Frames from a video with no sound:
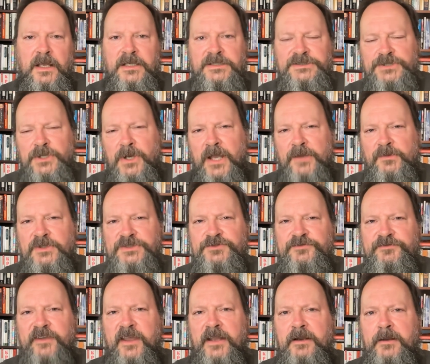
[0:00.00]
So I was
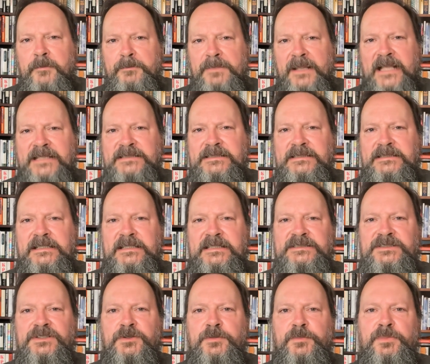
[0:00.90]
very pleasantly
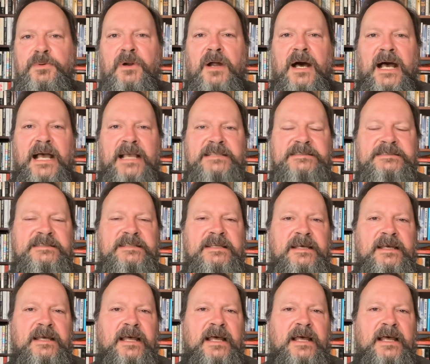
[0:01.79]
surprised